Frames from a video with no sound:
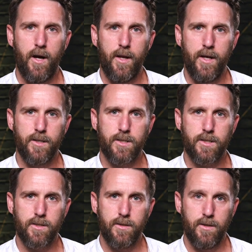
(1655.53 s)
And
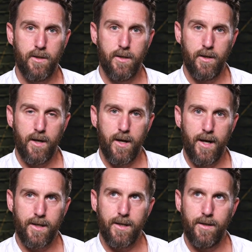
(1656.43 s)
it's,
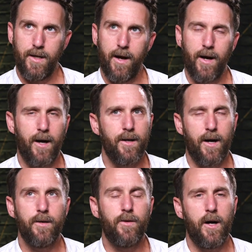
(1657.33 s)
it, yeah, I,
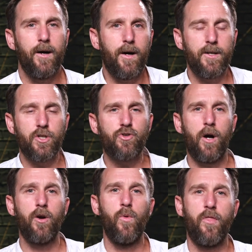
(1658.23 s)
I, I'd
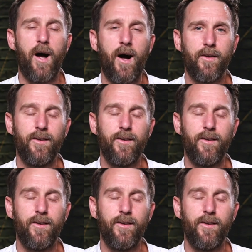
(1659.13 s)
struggle with that.